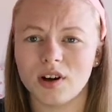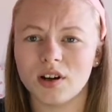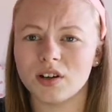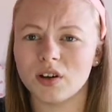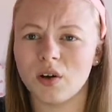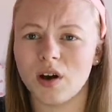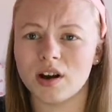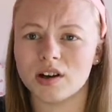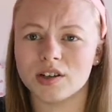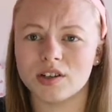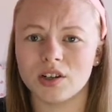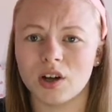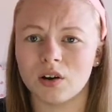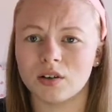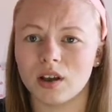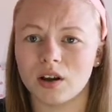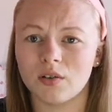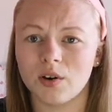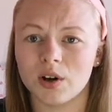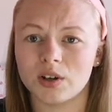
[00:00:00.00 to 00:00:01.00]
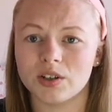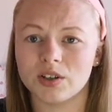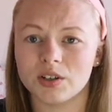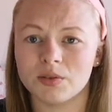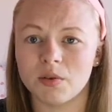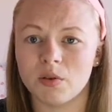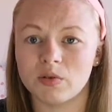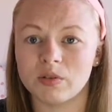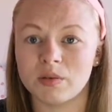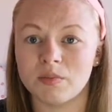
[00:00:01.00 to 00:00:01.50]
I don't actually know what that question
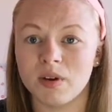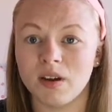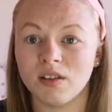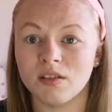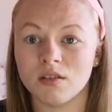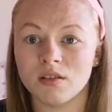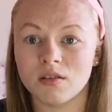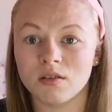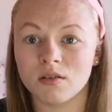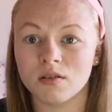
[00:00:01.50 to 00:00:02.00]
is supposed to mean.